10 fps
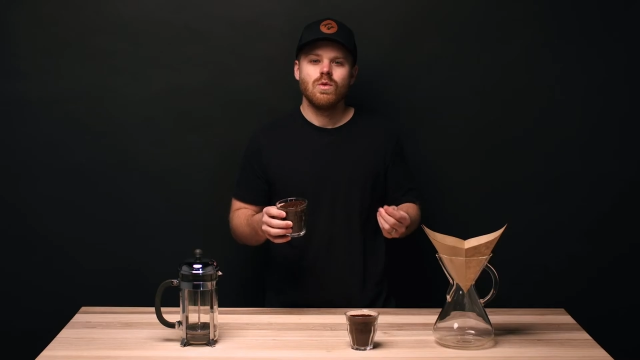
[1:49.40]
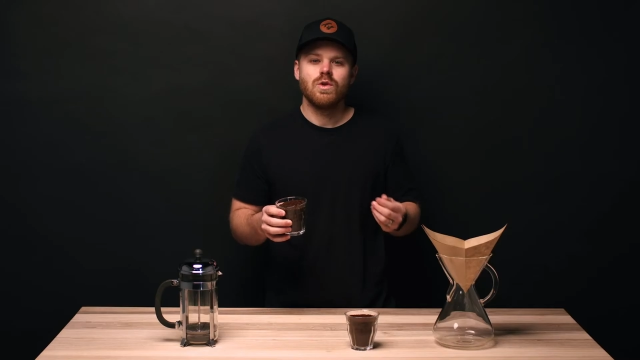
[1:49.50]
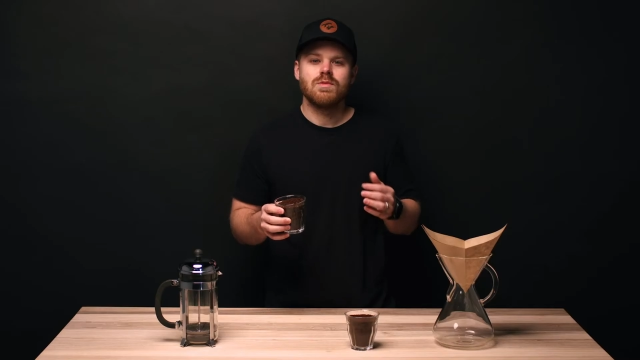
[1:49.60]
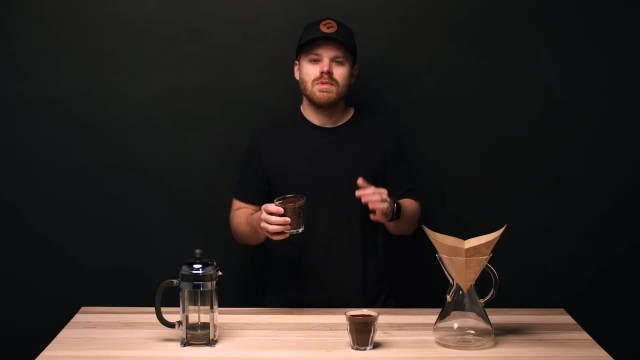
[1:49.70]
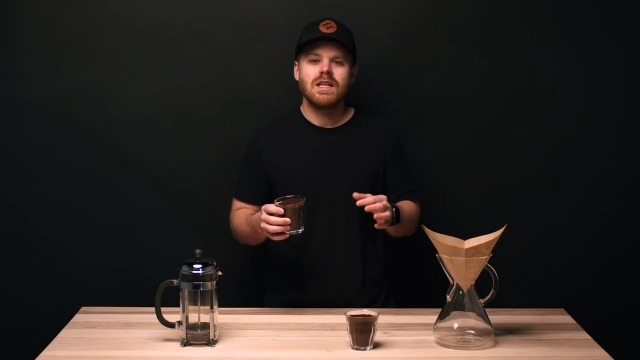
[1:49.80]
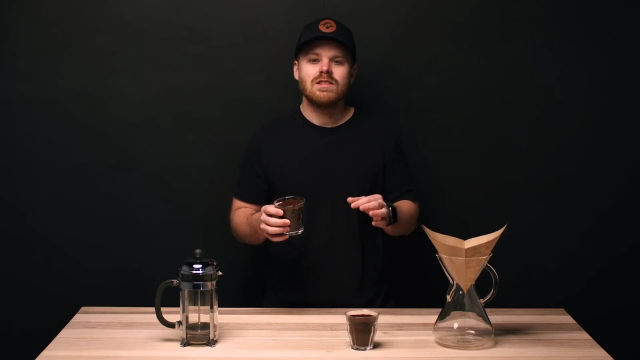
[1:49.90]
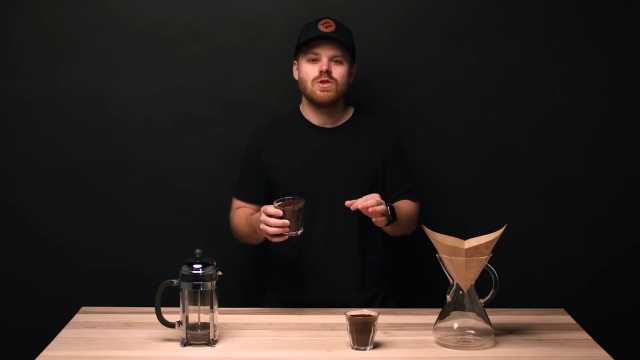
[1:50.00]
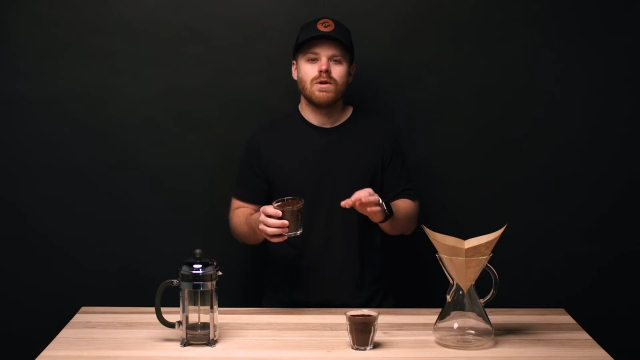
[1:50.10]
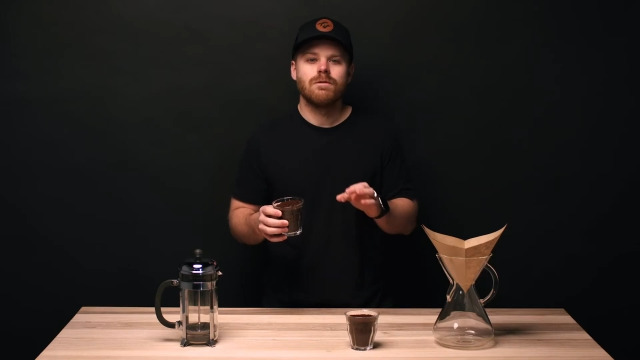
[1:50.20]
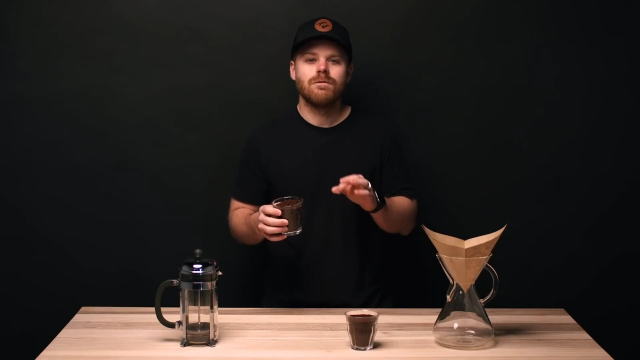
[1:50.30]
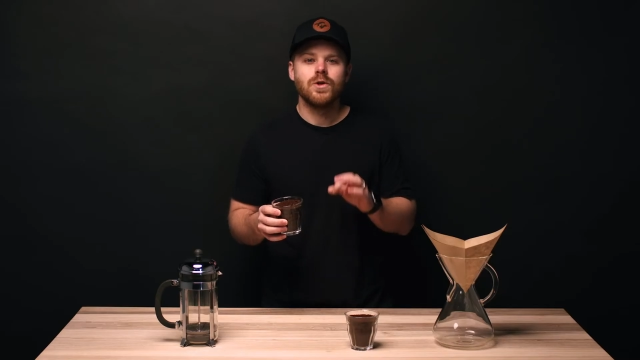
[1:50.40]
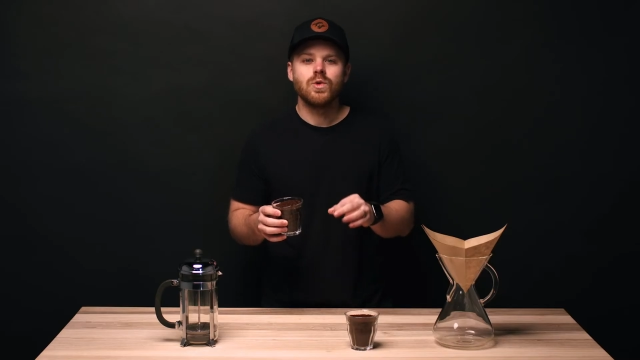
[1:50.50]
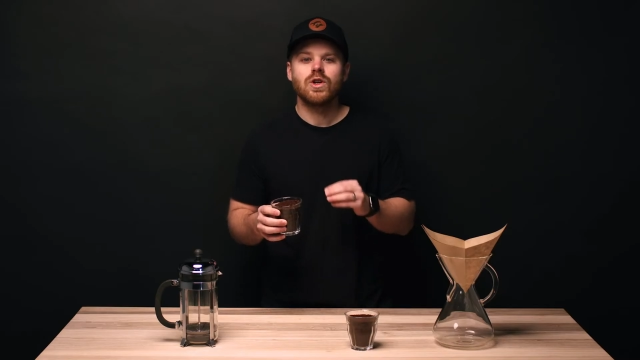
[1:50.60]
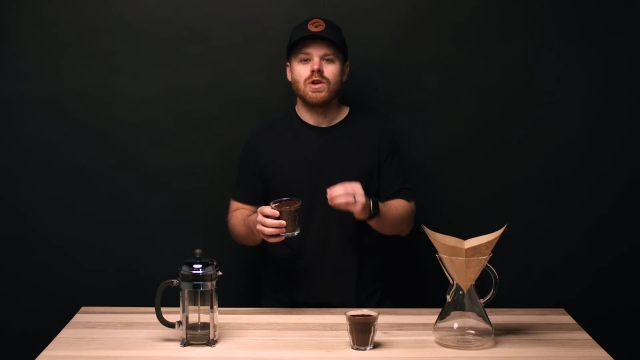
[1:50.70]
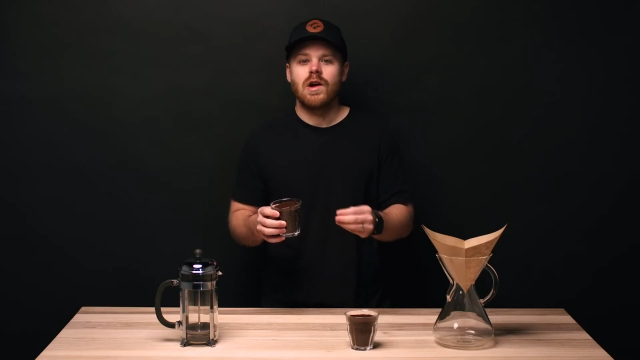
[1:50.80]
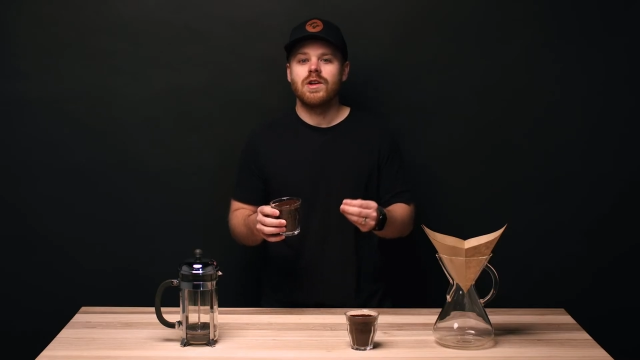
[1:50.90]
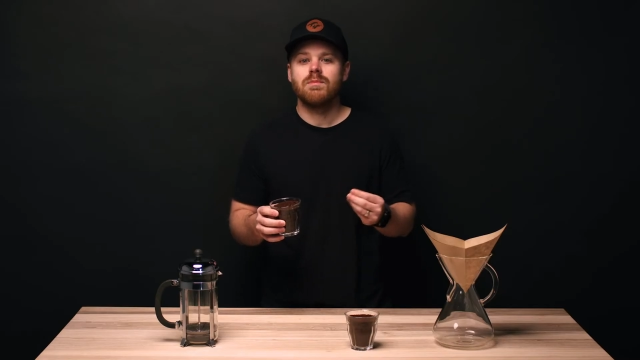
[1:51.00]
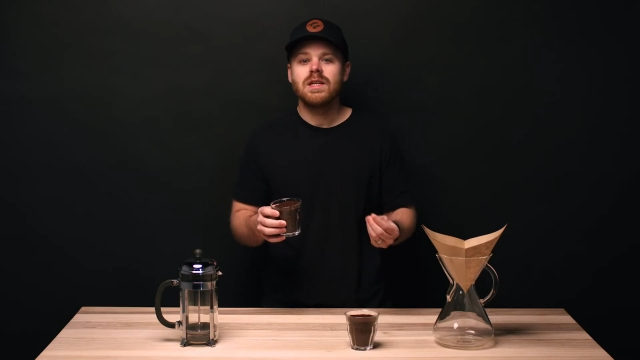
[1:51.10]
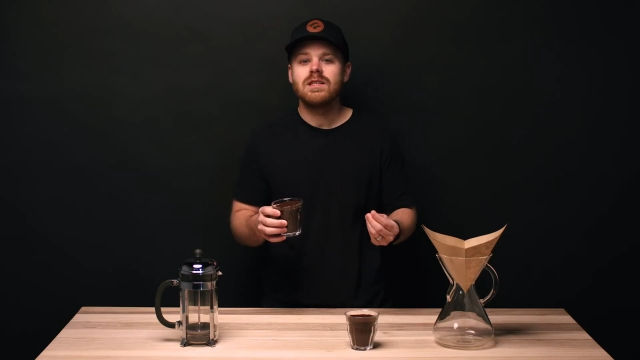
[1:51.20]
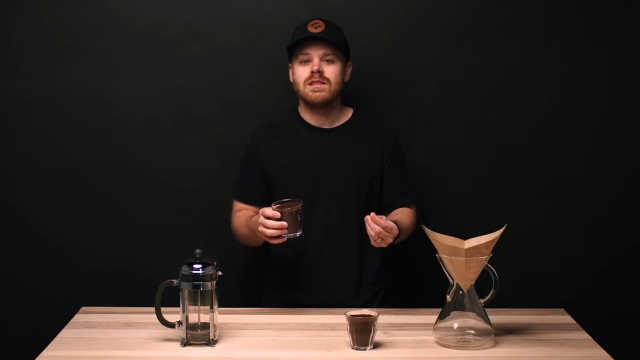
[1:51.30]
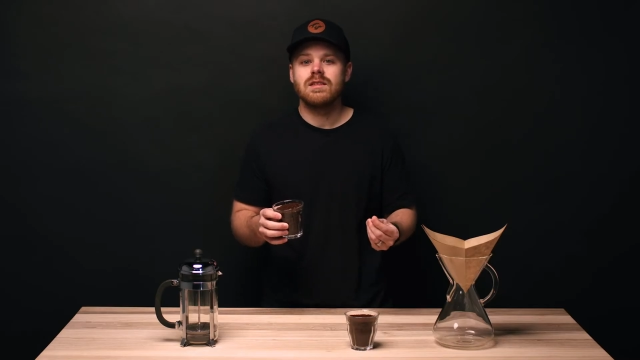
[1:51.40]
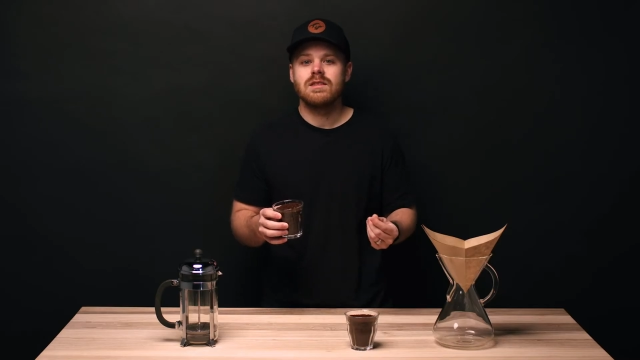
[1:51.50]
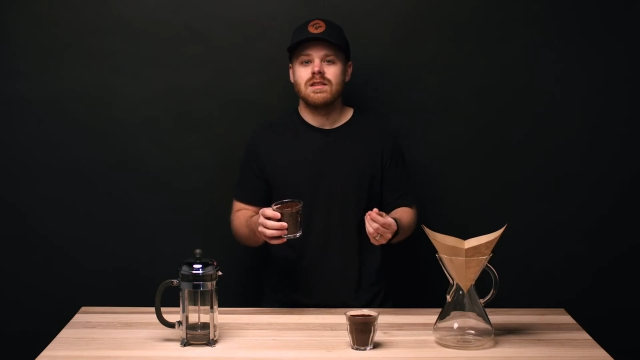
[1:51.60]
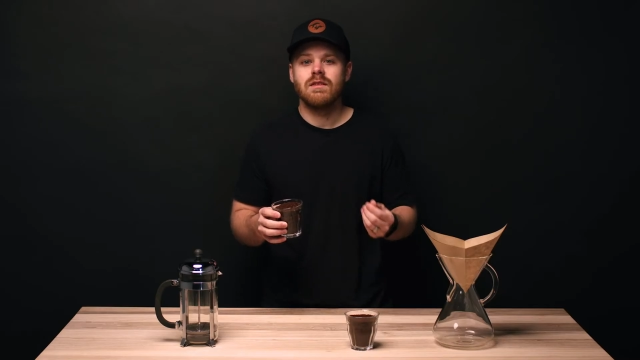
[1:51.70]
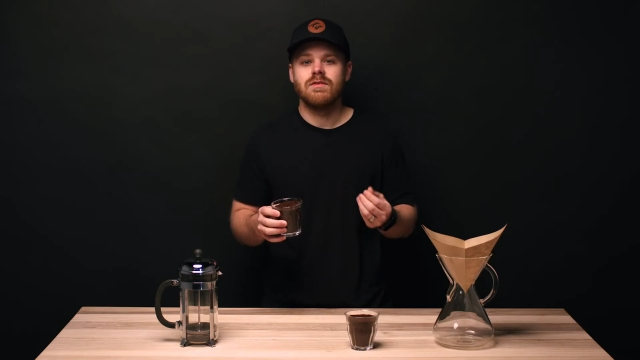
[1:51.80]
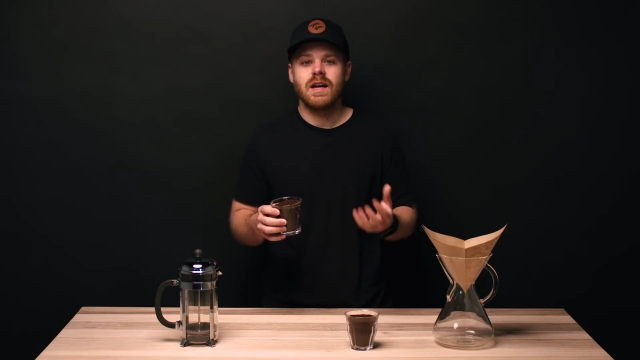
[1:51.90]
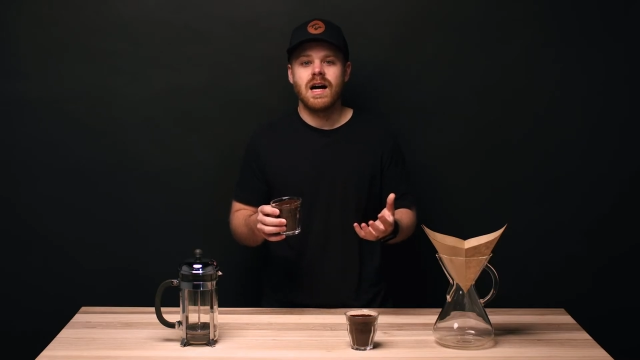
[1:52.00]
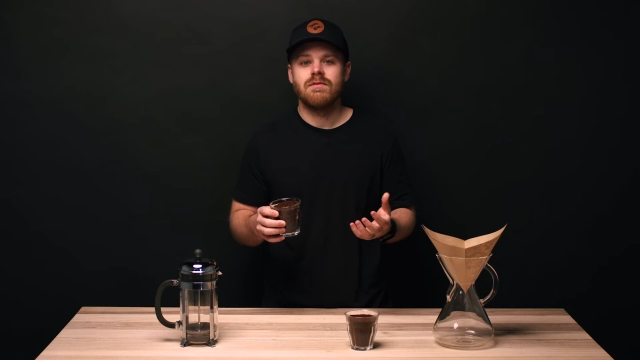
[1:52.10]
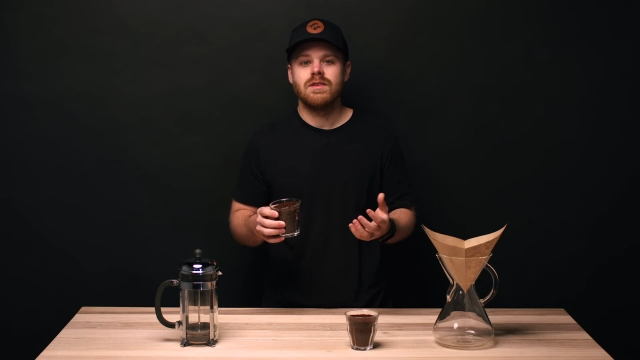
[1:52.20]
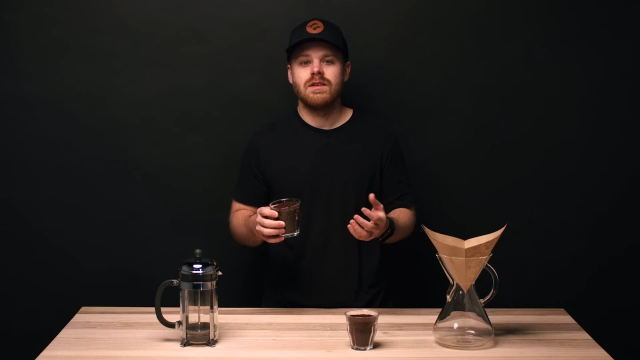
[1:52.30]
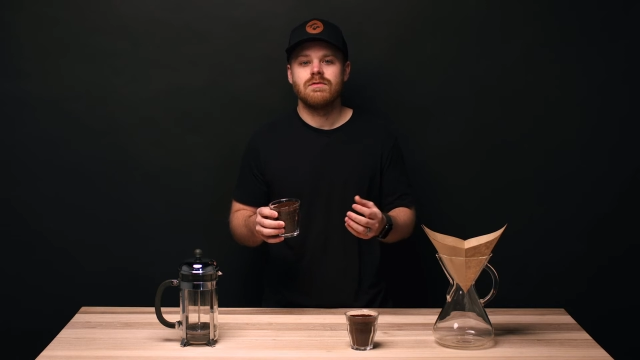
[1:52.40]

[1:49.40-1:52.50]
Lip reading: which means you have fewer ground up pieces of the coffee